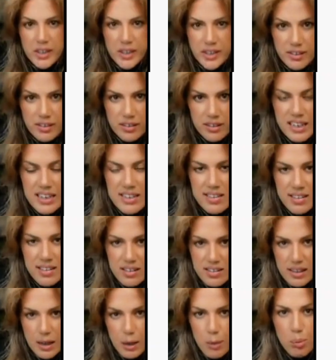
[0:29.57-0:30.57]
Here is
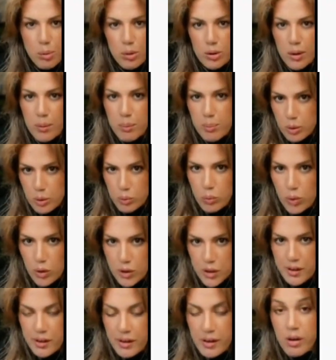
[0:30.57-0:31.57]
example number
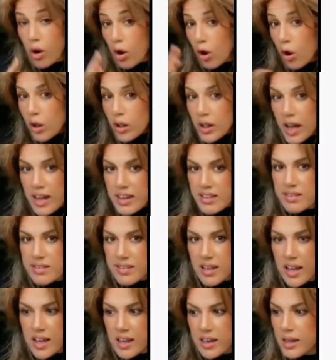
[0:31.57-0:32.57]
1. All I
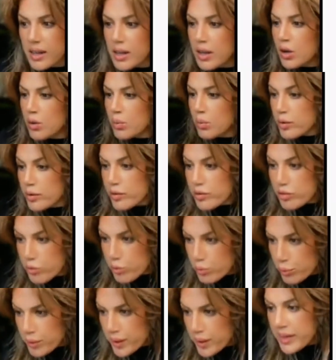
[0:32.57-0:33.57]
said was
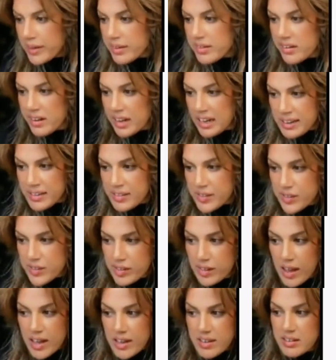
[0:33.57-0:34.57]
create a
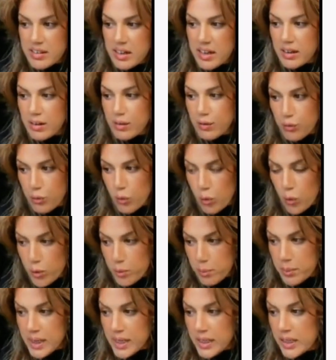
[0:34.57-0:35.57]
slide deck for
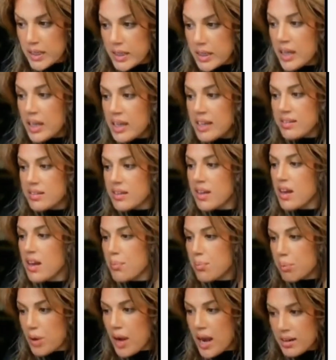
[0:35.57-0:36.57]
me,
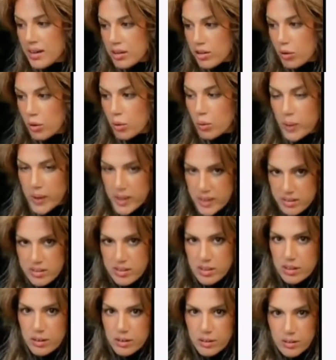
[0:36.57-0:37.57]
10 practical ways
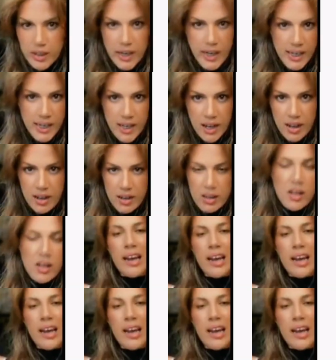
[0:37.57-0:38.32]
to learn AI.